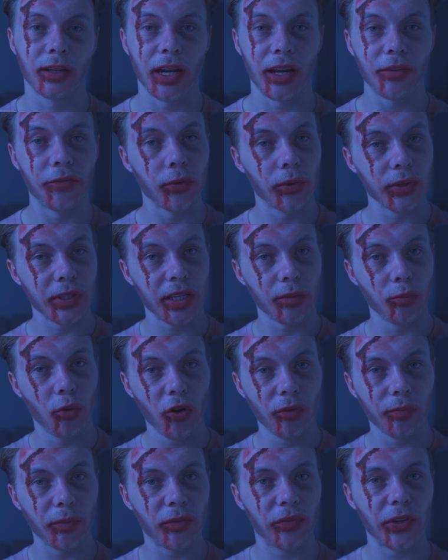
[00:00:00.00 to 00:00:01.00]
And if you want to see
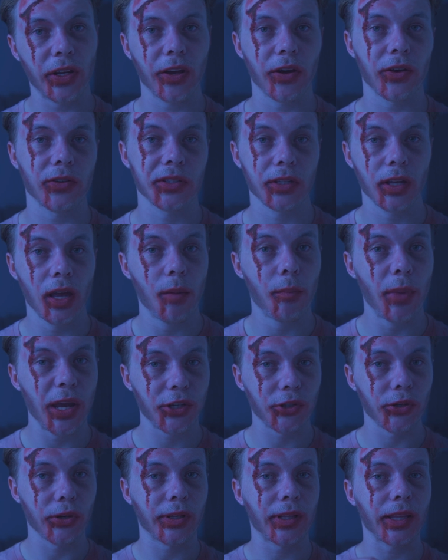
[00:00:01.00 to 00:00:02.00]
more of my videos,
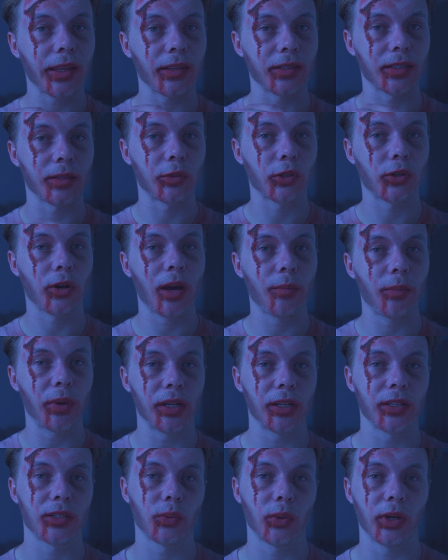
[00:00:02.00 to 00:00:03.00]
make sure you click the subscribe
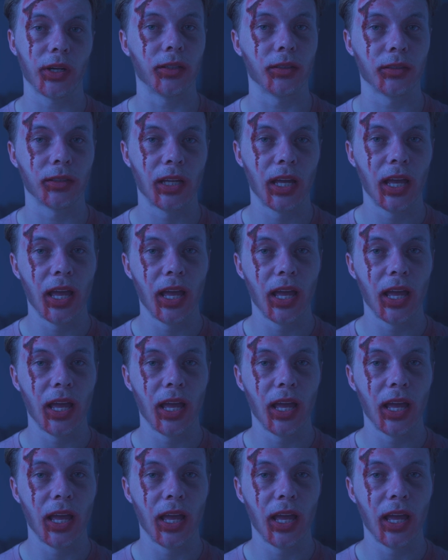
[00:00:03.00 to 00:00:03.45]
button as well.